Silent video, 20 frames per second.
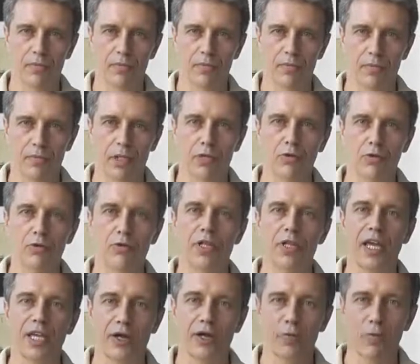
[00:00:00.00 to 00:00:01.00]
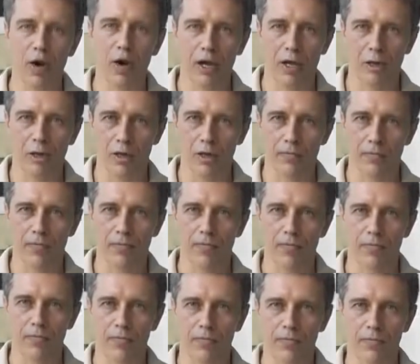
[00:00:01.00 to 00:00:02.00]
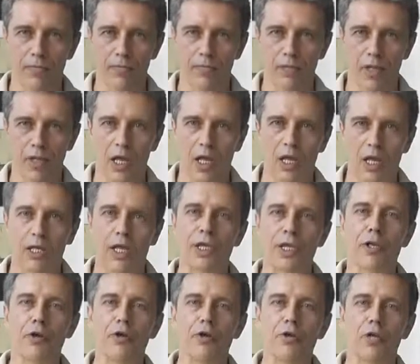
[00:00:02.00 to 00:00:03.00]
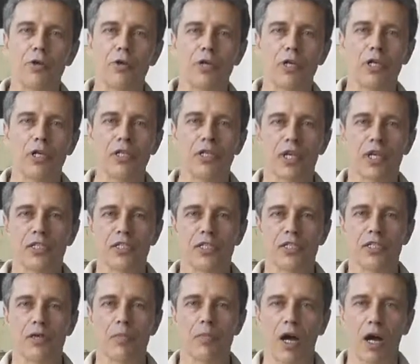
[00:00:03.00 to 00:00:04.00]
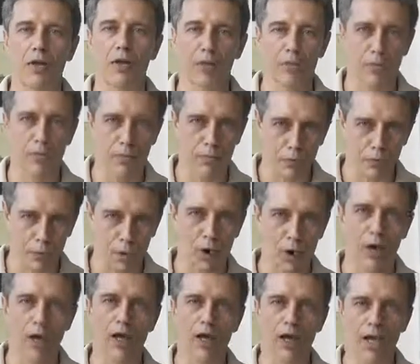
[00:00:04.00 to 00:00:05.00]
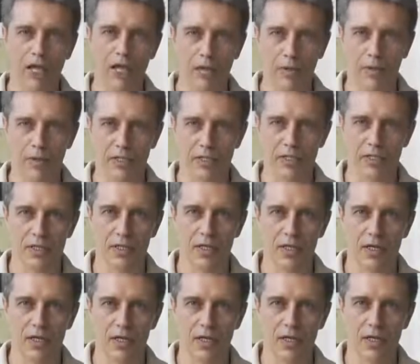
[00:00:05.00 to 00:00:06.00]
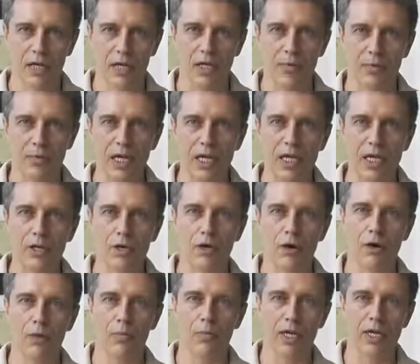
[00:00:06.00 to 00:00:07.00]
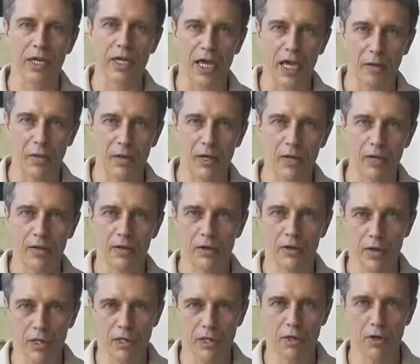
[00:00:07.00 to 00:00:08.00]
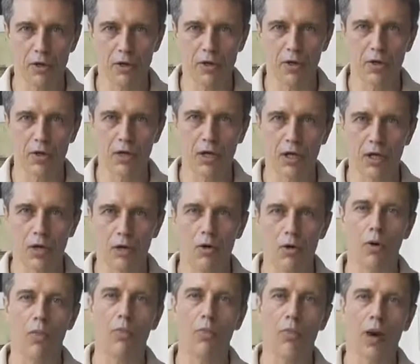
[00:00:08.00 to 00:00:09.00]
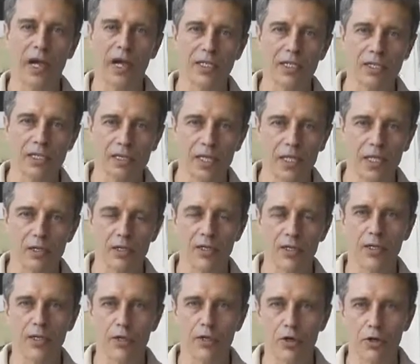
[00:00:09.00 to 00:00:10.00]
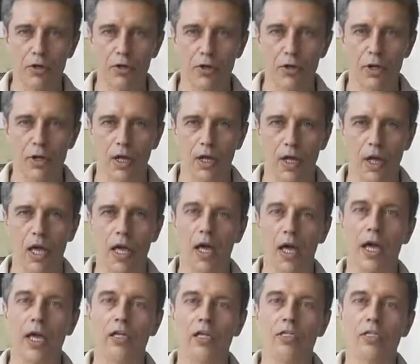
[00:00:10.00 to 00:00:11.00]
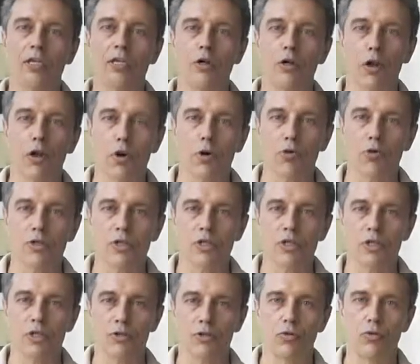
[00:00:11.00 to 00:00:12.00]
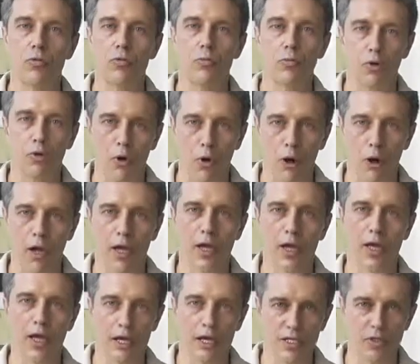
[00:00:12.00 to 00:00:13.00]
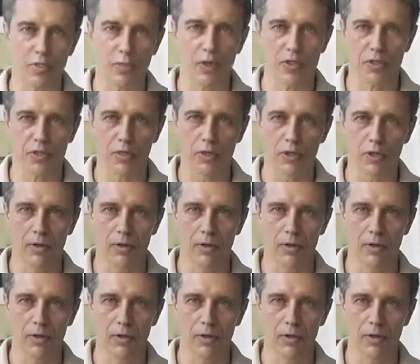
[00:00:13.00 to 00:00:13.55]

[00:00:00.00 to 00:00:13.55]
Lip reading: It could take a while. Later on you can adjust some other pro elements and make your behavior external or mindset internal as close to pro as possible.